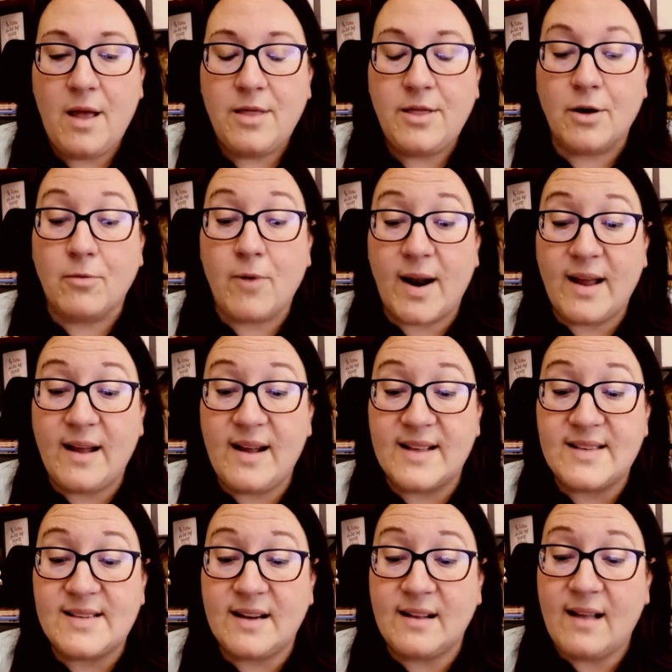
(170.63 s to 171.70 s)
They're running
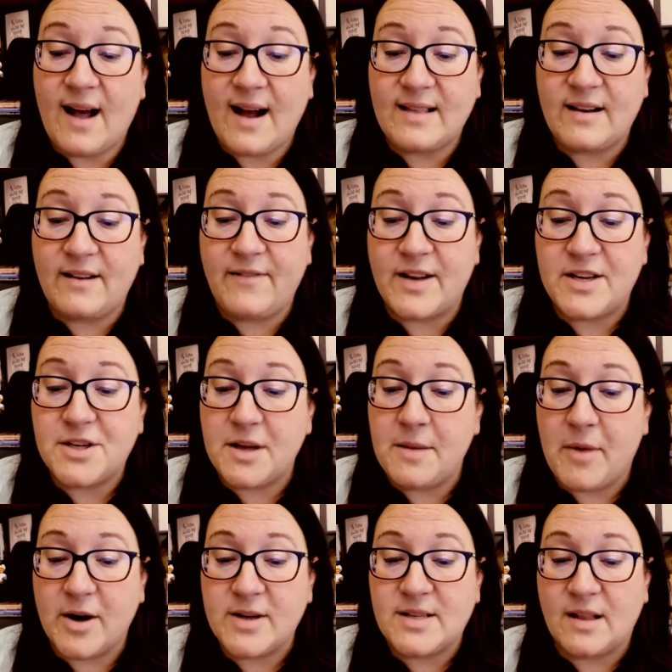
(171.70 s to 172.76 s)
against a clock that eventually
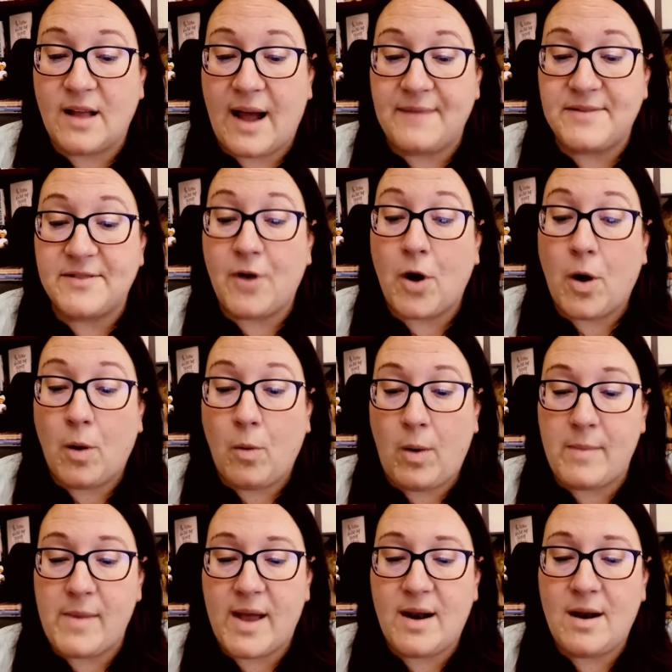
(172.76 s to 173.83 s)
marks the lives of all
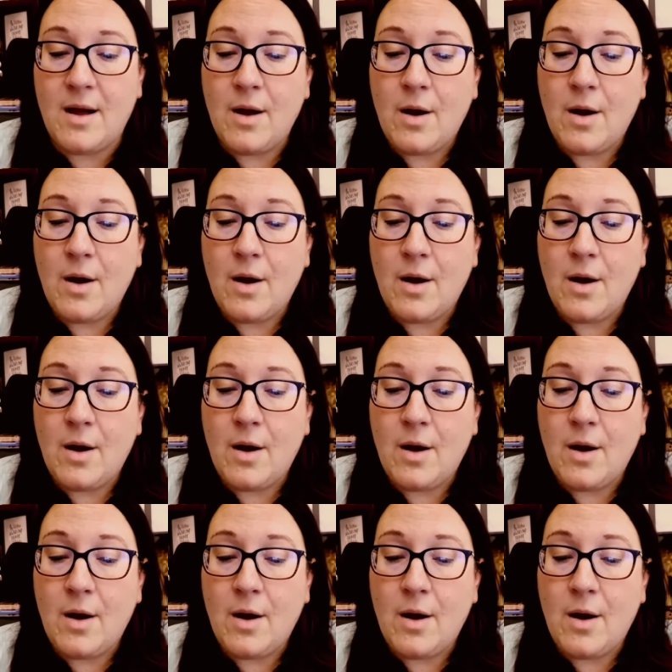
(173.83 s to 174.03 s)
women,